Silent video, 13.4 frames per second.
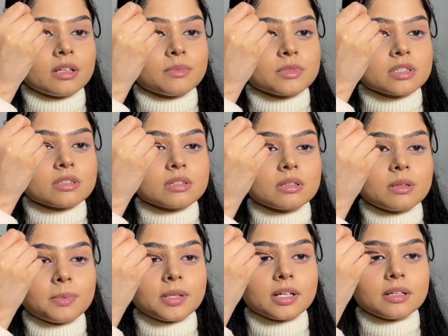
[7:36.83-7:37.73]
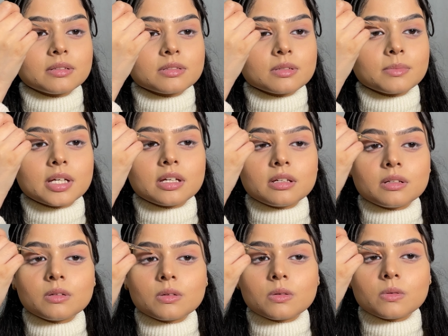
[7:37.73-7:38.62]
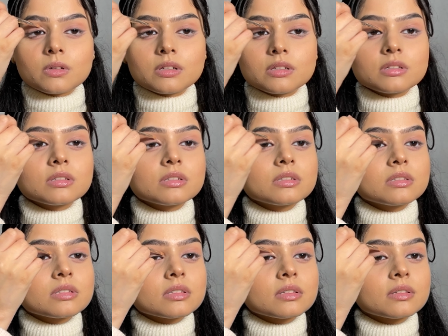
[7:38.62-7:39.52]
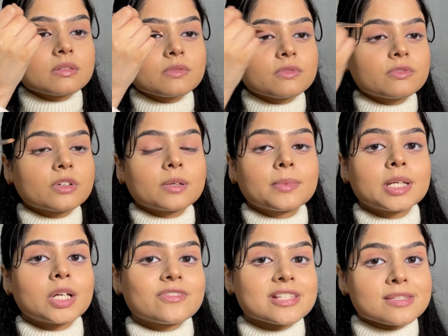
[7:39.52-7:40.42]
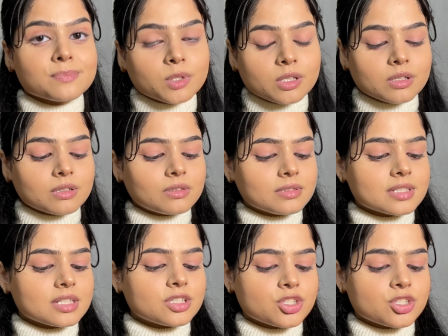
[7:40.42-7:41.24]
I'm just gonna apply this on my inner corners for a bit of sparkles and